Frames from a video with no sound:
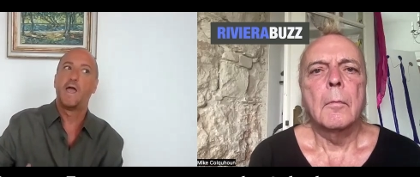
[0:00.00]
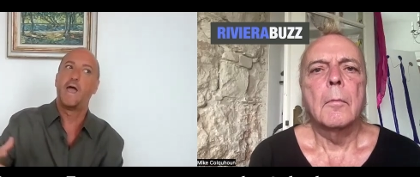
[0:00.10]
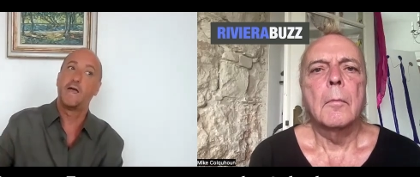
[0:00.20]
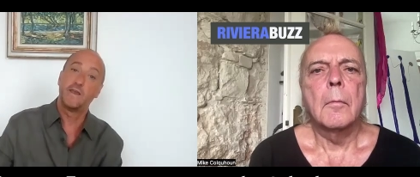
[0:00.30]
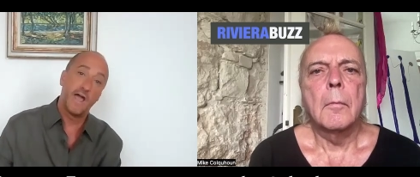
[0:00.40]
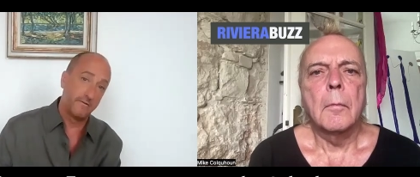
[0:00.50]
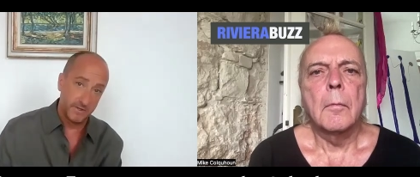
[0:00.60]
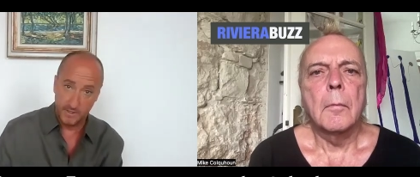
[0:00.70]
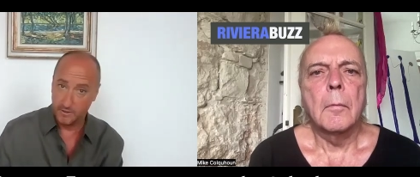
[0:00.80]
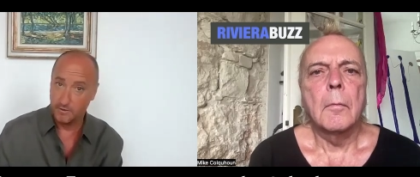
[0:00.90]
Speaker 1: and
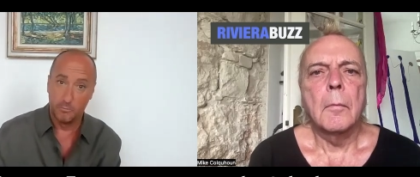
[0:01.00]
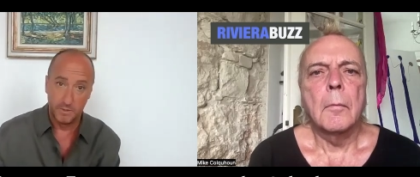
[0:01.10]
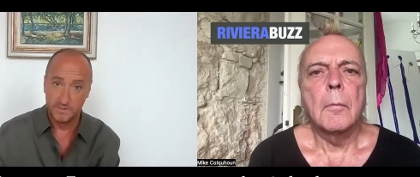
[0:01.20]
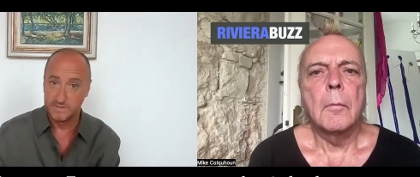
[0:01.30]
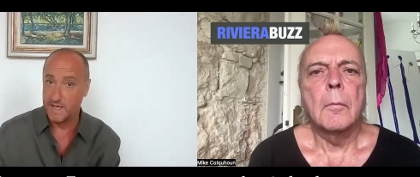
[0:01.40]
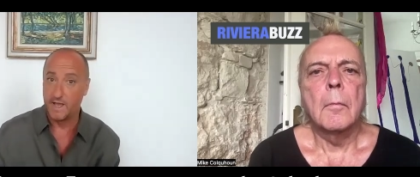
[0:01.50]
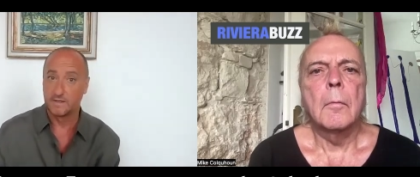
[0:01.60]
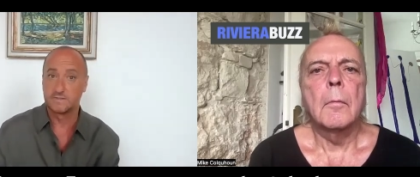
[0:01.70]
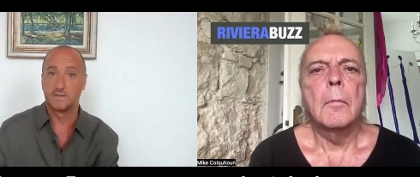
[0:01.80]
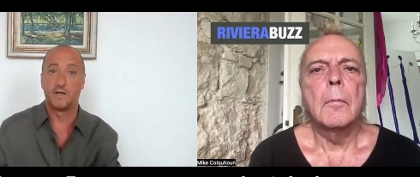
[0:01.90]
having open
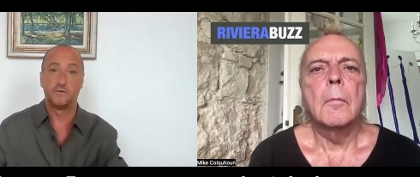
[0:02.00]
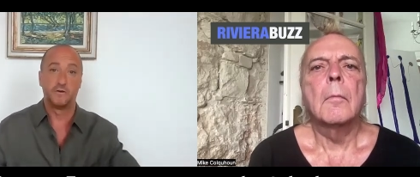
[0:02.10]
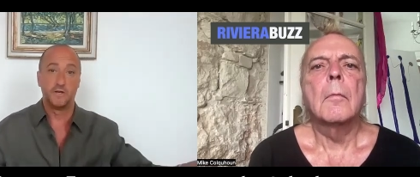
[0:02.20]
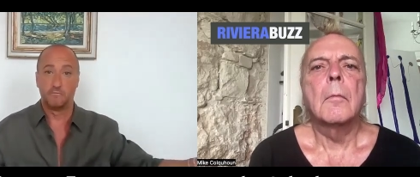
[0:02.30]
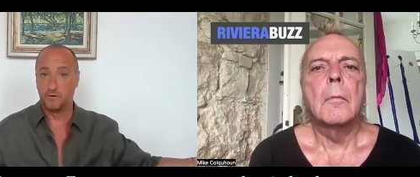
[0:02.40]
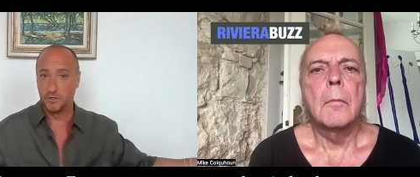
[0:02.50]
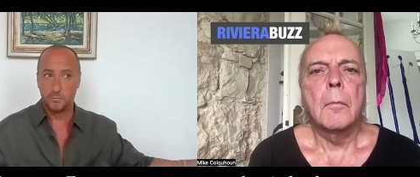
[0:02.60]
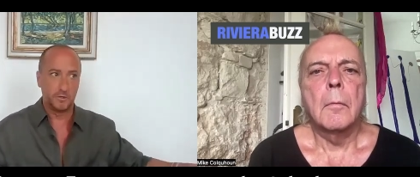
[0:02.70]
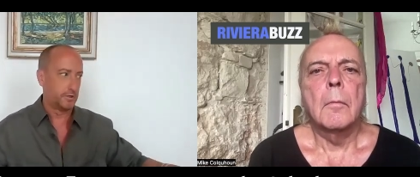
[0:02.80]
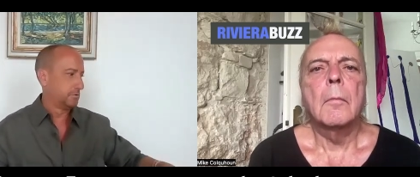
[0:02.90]
sex either in a
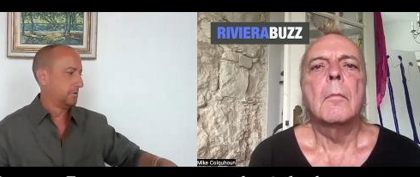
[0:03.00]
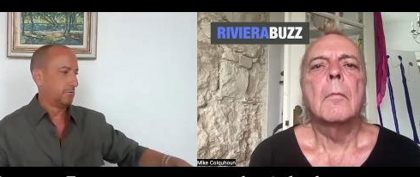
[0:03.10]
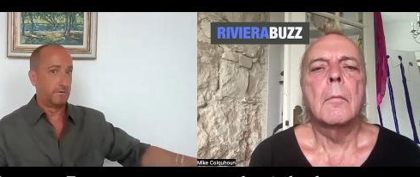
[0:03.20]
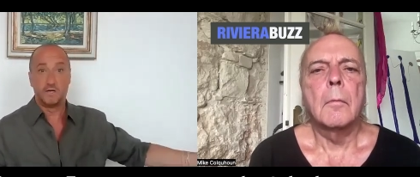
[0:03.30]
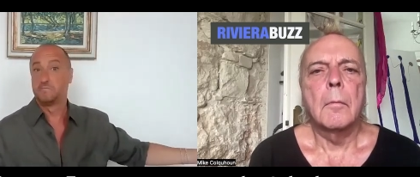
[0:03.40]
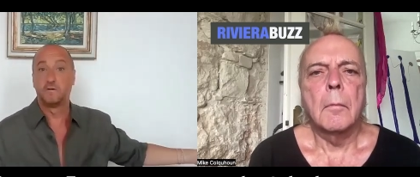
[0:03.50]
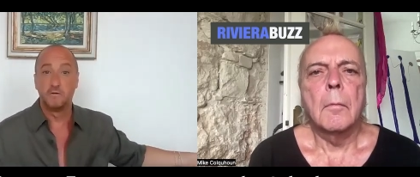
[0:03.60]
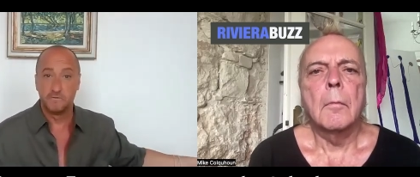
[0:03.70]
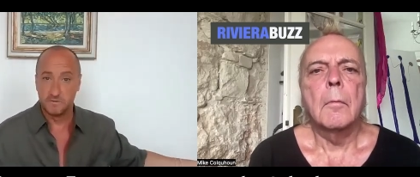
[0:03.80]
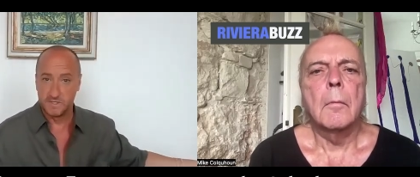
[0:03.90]
room or right in front
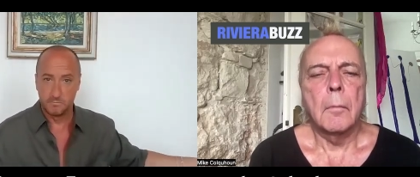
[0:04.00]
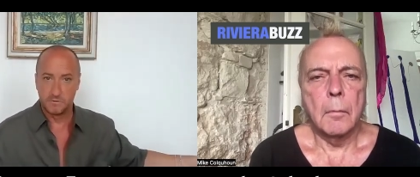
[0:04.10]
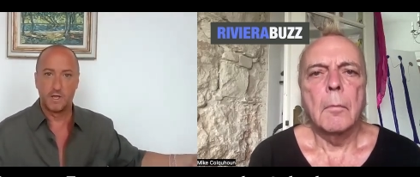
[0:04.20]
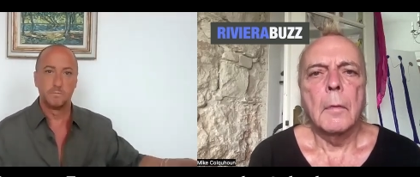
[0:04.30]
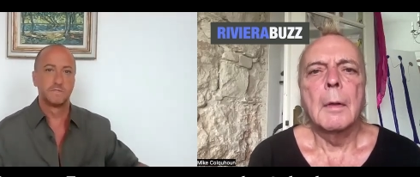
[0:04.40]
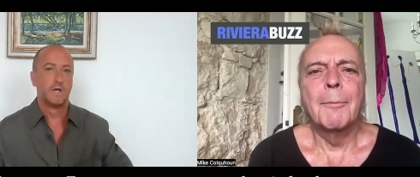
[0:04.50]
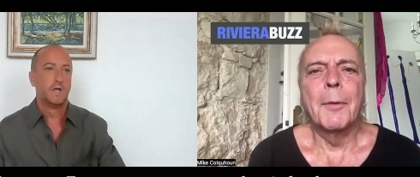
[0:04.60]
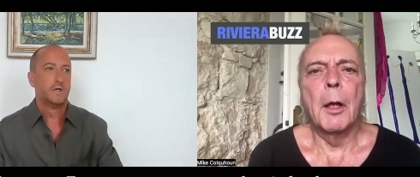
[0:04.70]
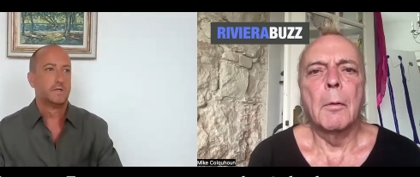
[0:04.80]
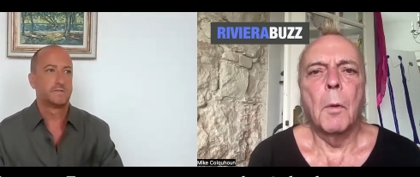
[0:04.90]
of you sometimes
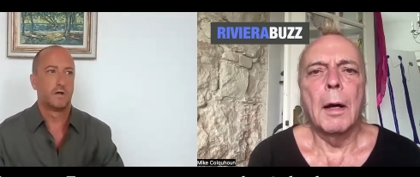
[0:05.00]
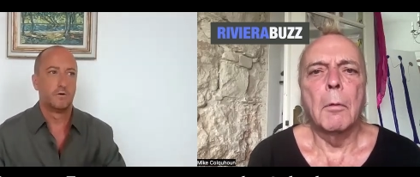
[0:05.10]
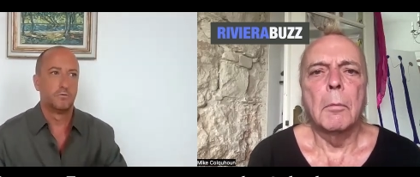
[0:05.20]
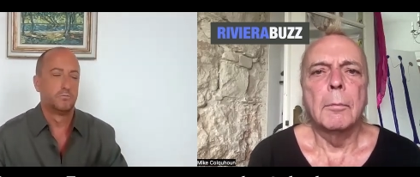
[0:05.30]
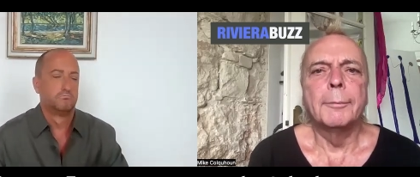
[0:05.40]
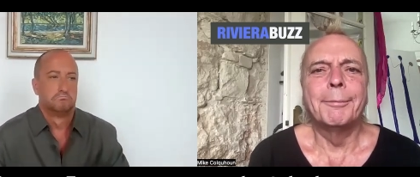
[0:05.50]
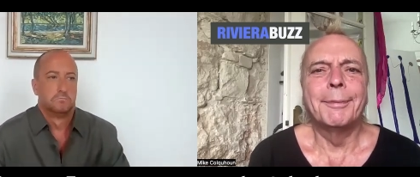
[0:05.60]
so